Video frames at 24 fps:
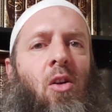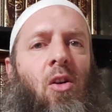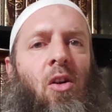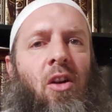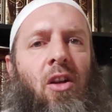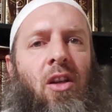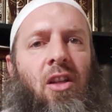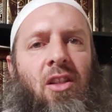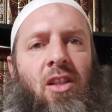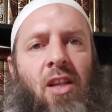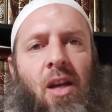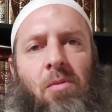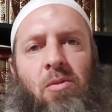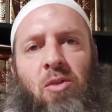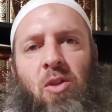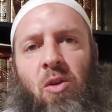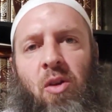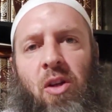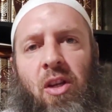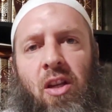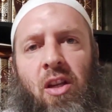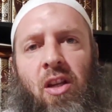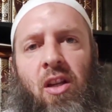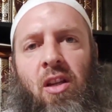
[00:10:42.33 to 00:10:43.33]
or Kitab
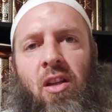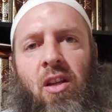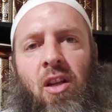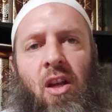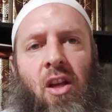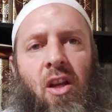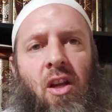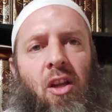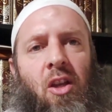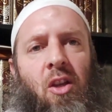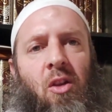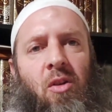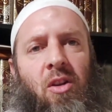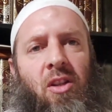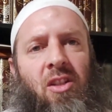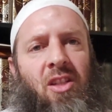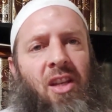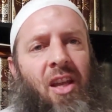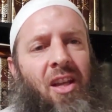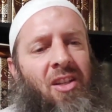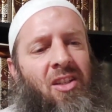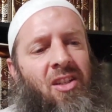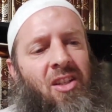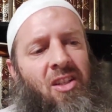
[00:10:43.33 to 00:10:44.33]
al-Tawheed, you
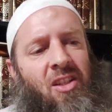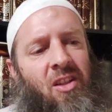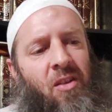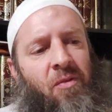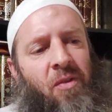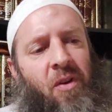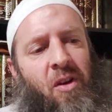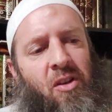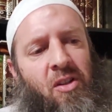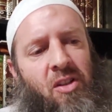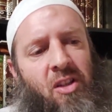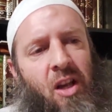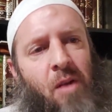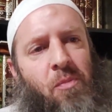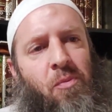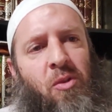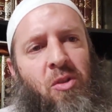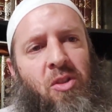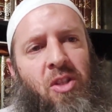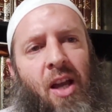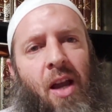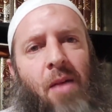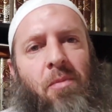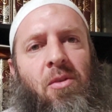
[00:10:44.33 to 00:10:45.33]
could take just the first
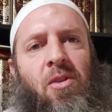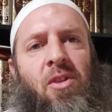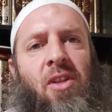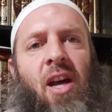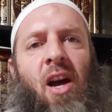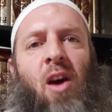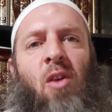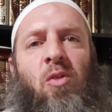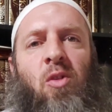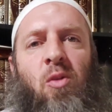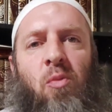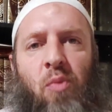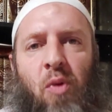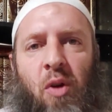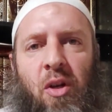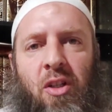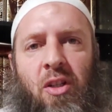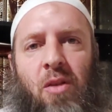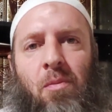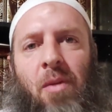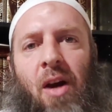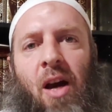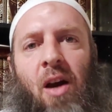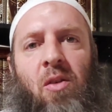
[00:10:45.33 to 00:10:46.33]
couple chapters out. You
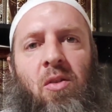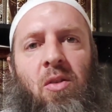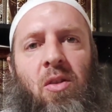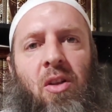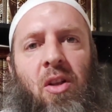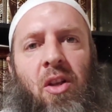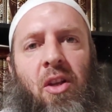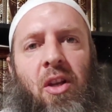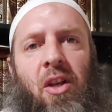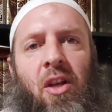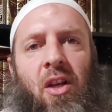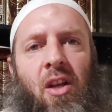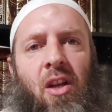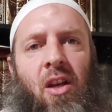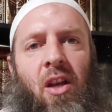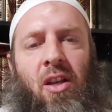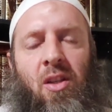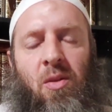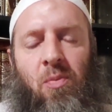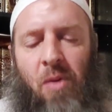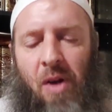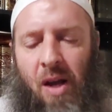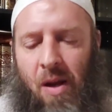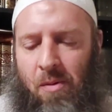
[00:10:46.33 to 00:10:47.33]
print them out.
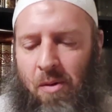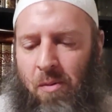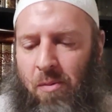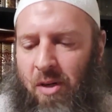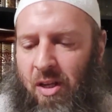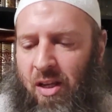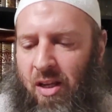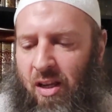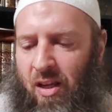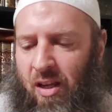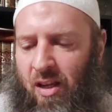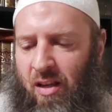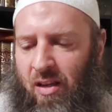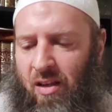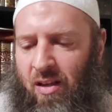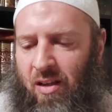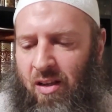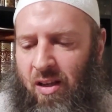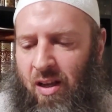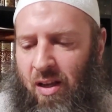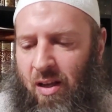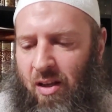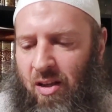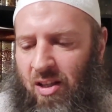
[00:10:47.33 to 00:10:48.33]
It's probably,
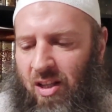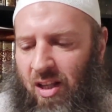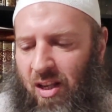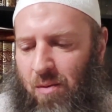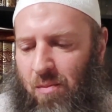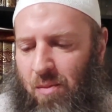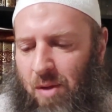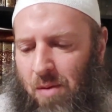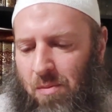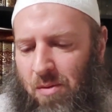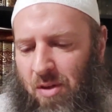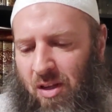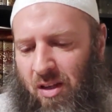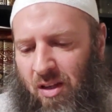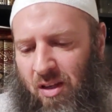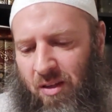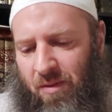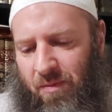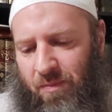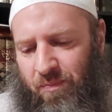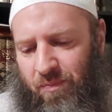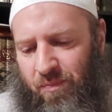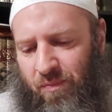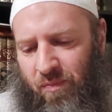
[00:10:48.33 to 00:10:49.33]
I think
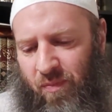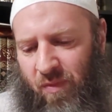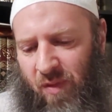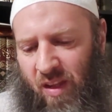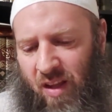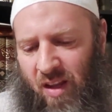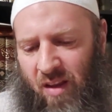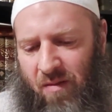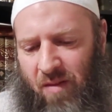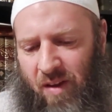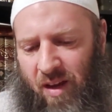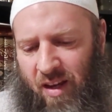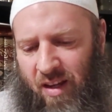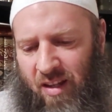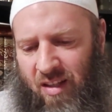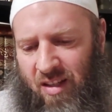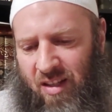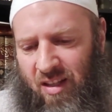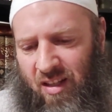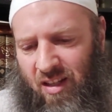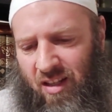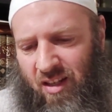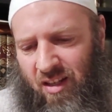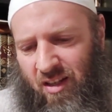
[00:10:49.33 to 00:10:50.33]
maybe, if I can
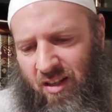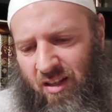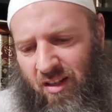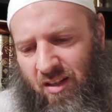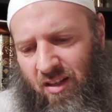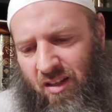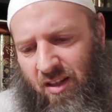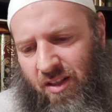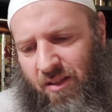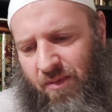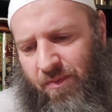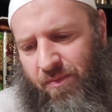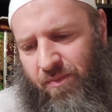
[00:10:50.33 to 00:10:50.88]
see here.